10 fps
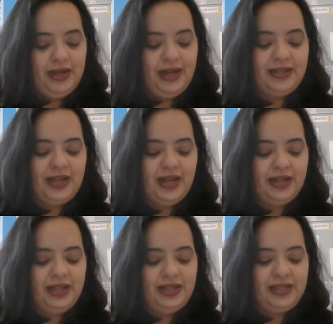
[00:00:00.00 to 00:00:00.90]
Can't I at
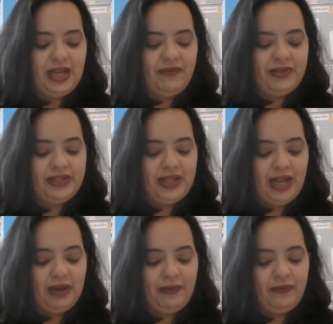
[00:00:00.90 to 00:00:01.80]
least have a
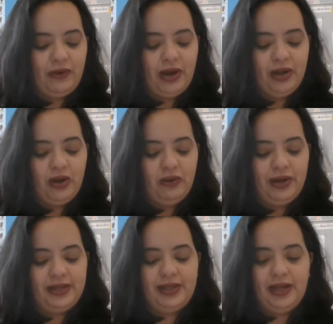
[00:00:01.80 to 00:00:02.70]
snack before I go?
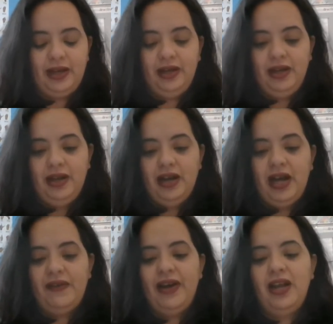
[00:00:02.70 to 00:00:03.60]
I say.
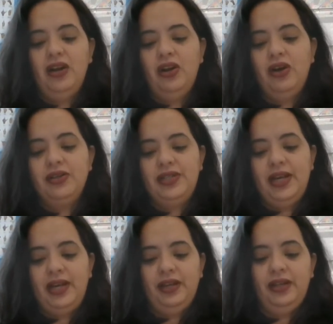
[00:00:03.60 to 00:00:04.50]
I've had a long
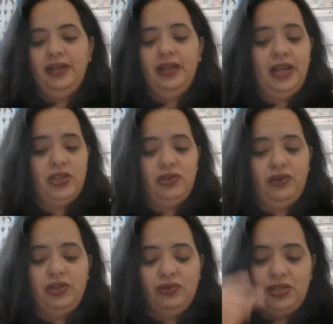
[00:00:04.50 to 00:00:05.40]
day, in case you're
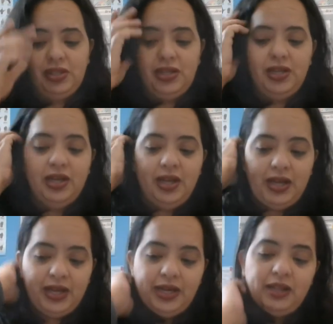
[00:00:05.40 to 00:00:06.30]
interested,
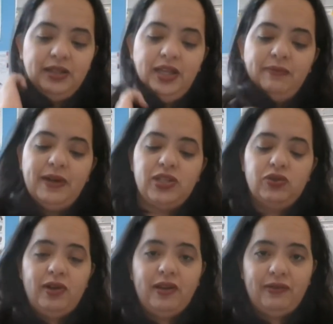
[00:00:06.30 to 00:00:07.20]
and I'll need my
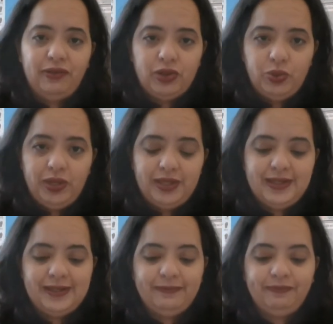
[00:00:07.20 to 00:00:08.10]
strength for the
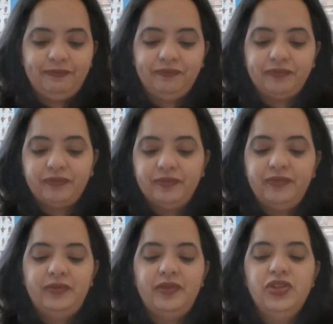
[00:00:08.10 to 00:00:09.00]
twins.
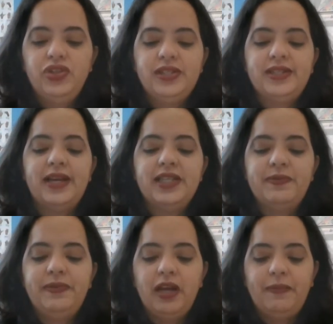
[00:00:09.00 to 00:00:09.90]
She sizes
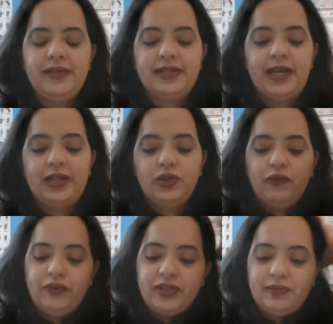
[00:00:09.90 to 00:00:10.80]
me up and slides
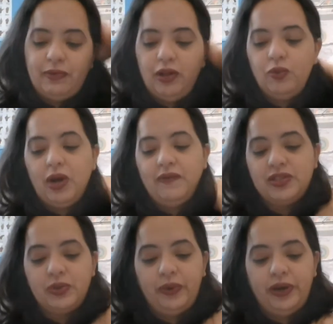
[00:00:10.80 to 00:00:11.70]
over a small guava
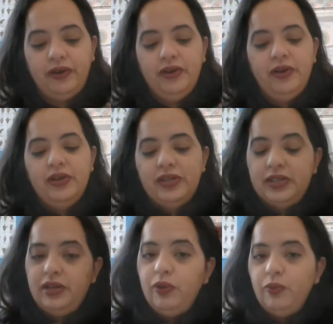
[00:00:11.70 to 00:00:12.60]
square,
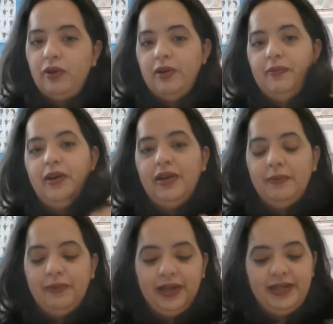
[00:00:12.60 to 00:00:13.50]
still warm, on a
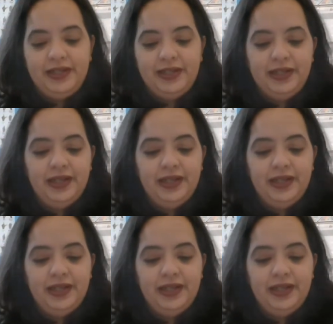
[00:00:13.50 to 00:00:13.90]
plate.